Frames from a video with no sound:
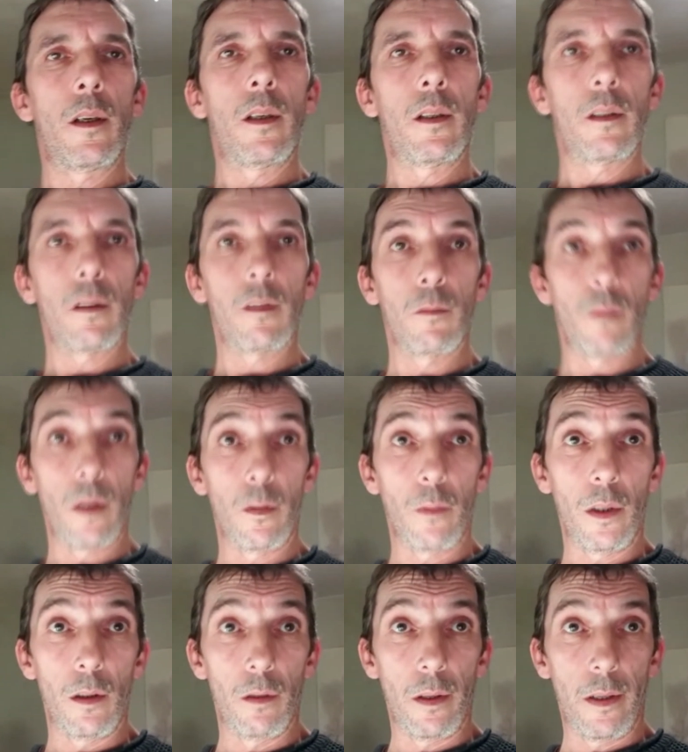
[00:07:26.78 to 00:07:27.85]
Doesn't make
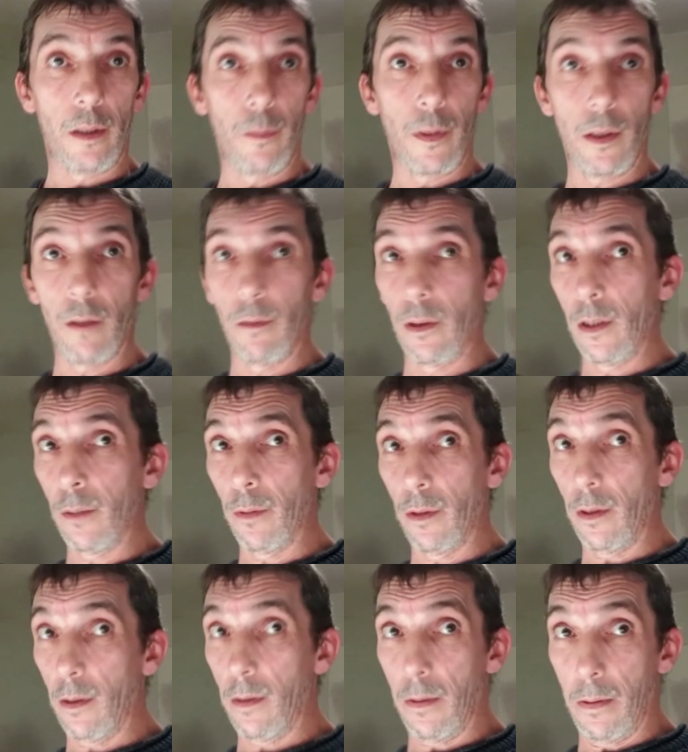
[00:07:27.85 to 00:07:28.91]
me look any better really,
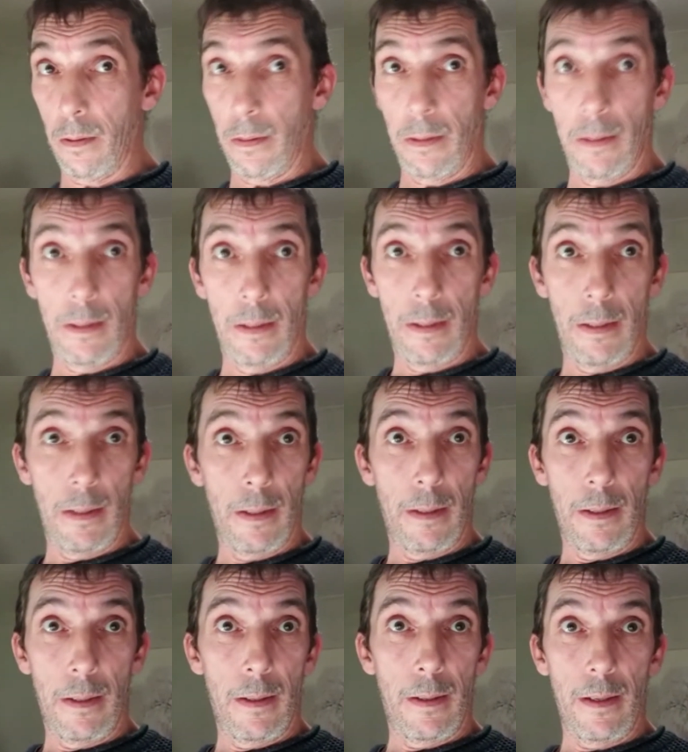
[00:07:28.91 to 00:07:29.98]
but
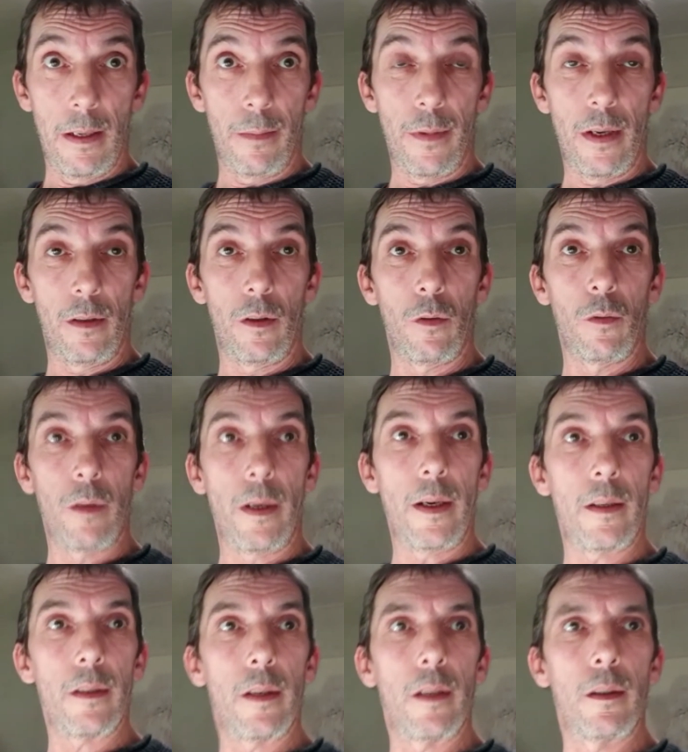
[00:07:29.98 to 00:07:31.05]
that'd be a tall
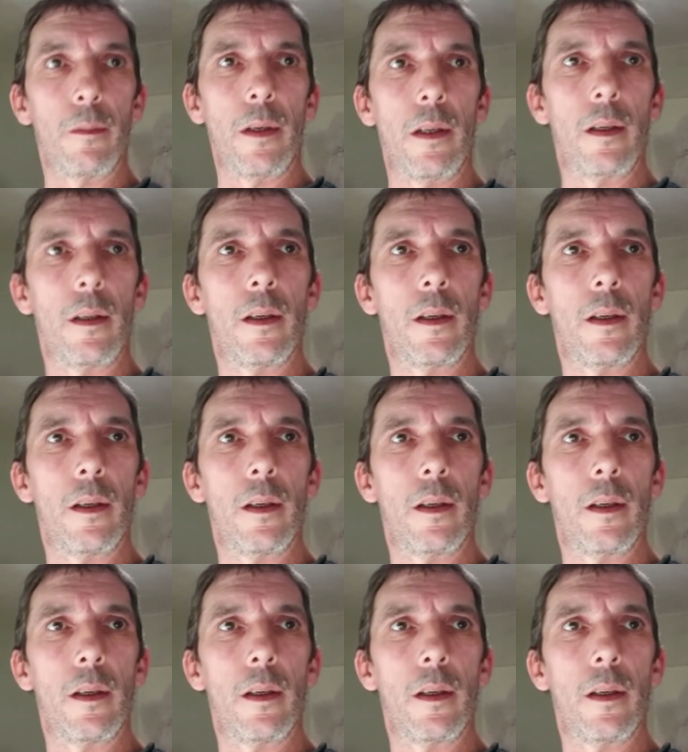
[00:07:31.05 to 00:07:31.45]
task anyway.